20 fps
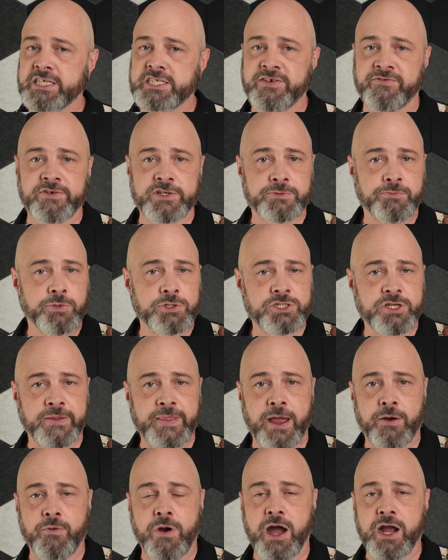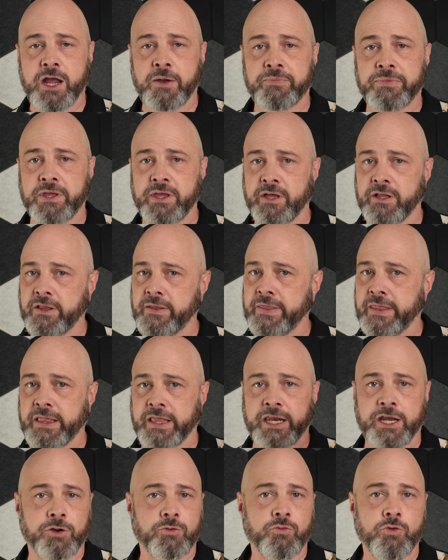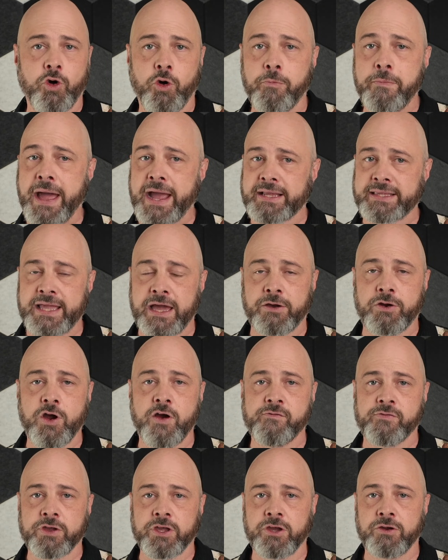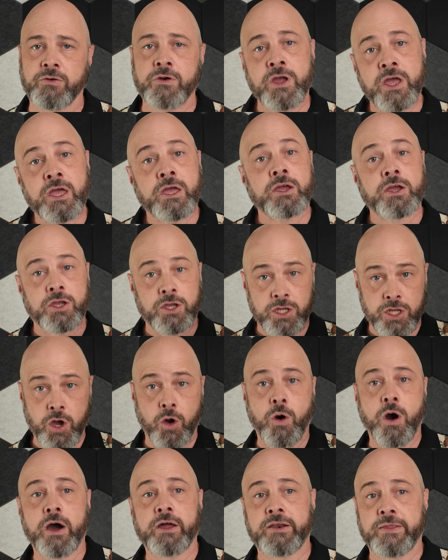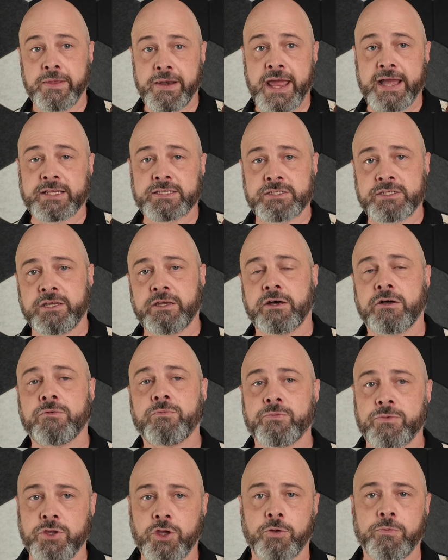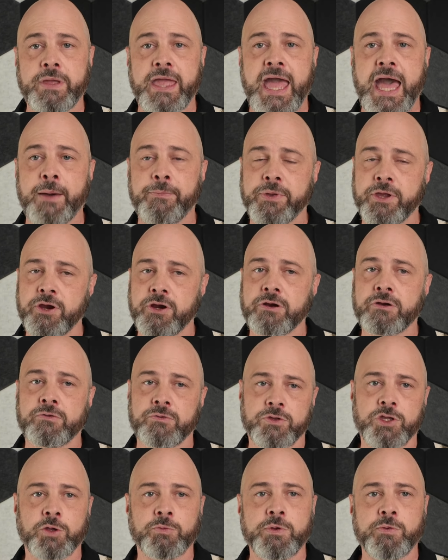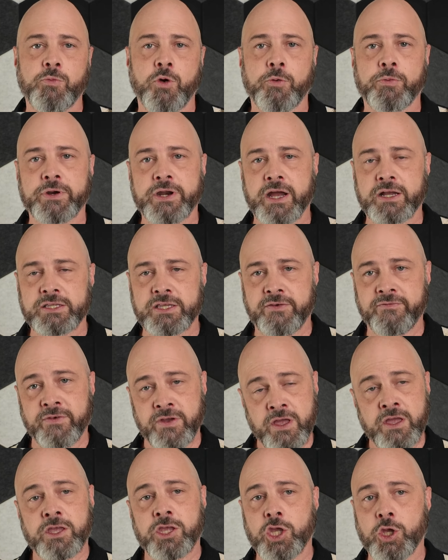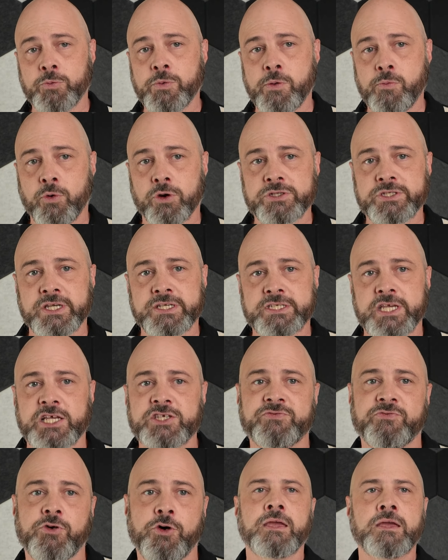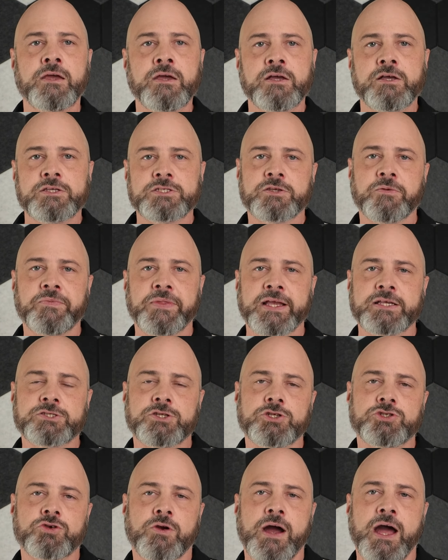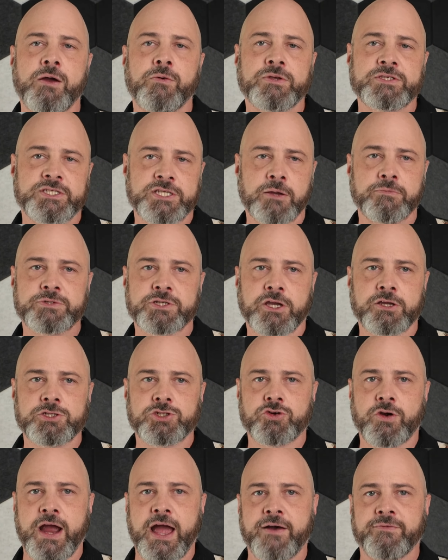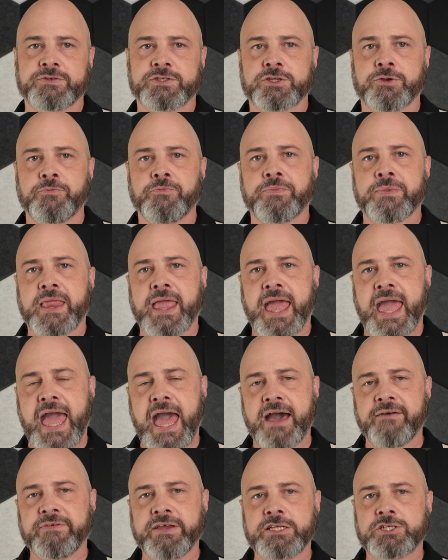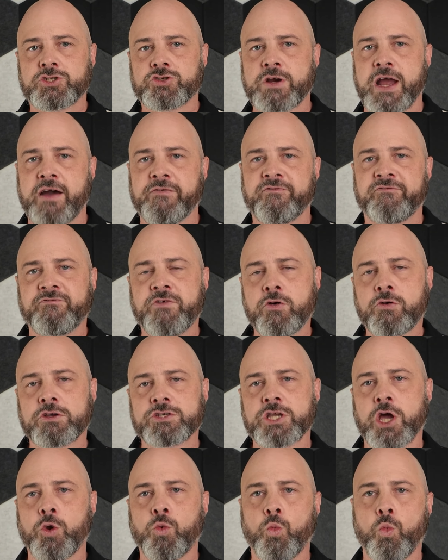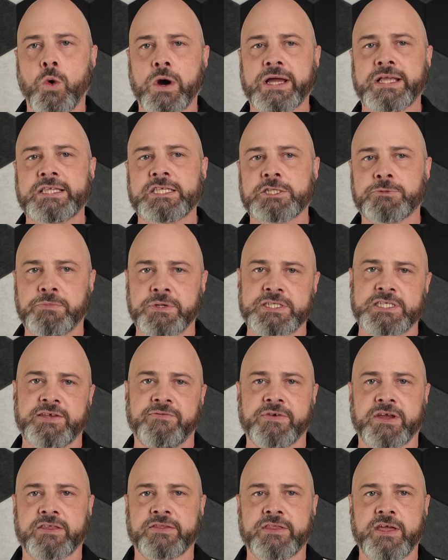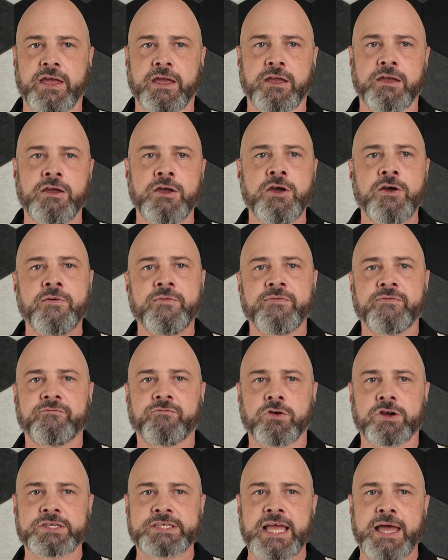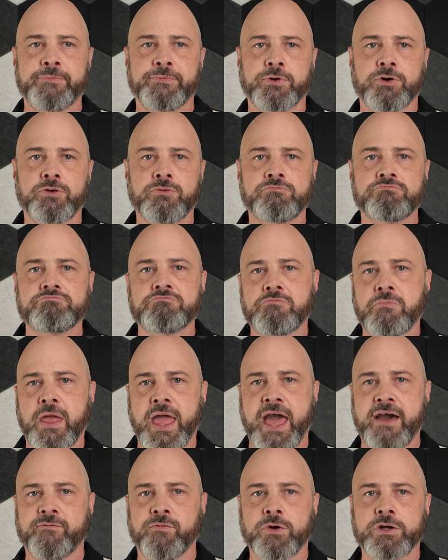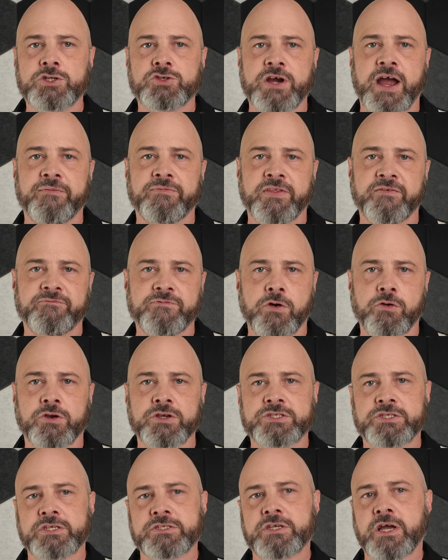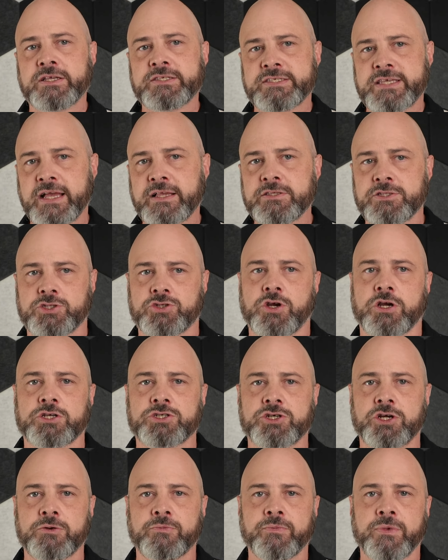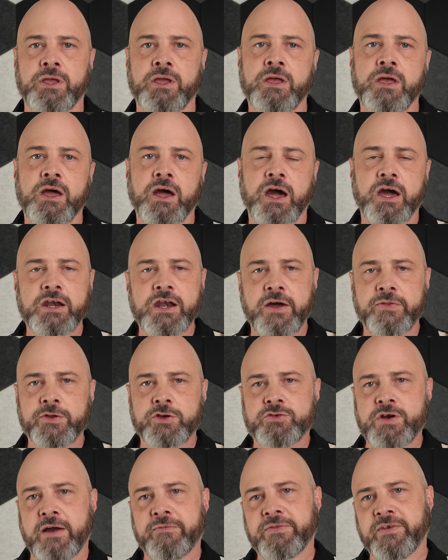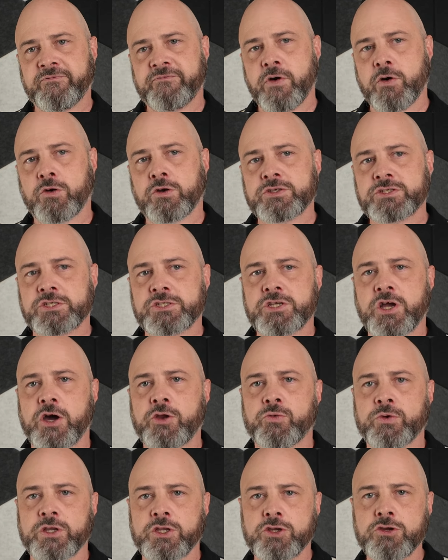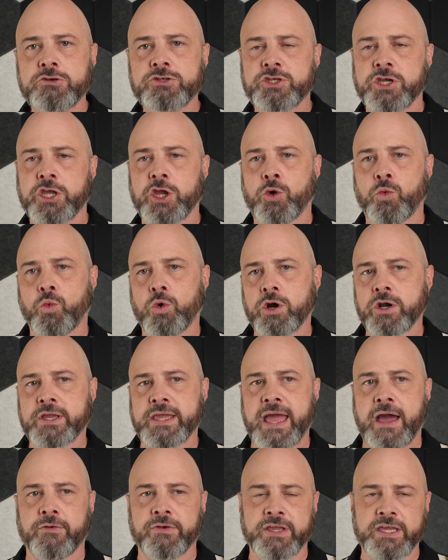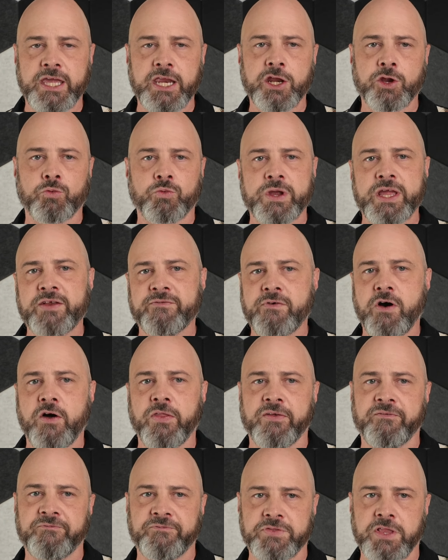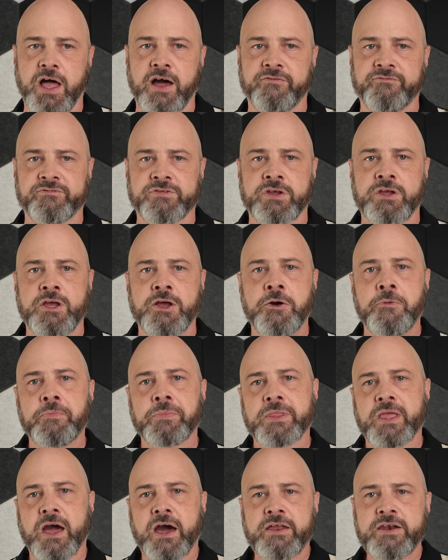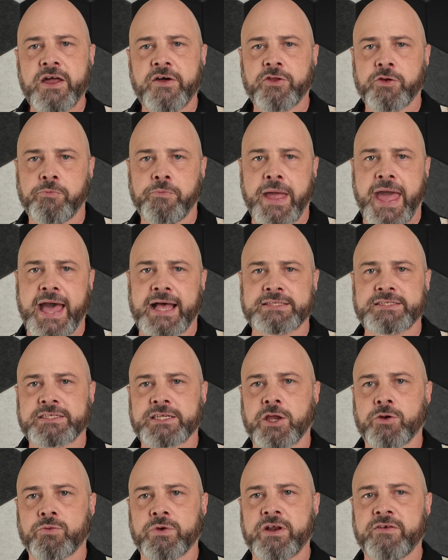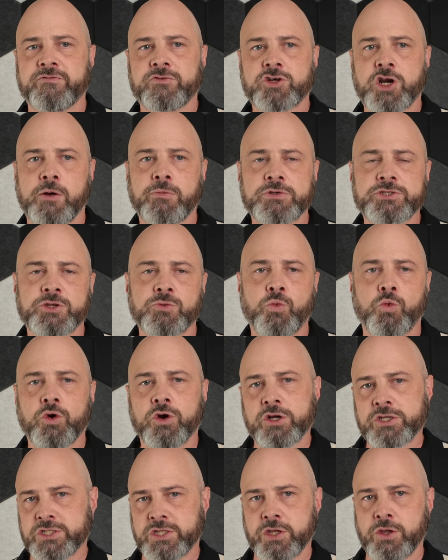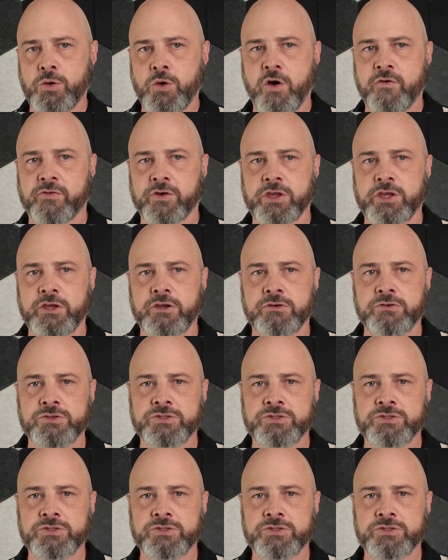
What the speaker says: pushing that rock up the hill and letting it roll back down over you. Go on to the next hill. You'll be happier, you'll be more productive, you'll be more successful. Some things to try with subsequent drafts. Have each draft focus on one specific thing. For example, have one draft that focuses on sentence structure. Another draft that focuses on reducing your word count and getting rid of all the fluff. Another pass to get rid of troublesome words that you overuse.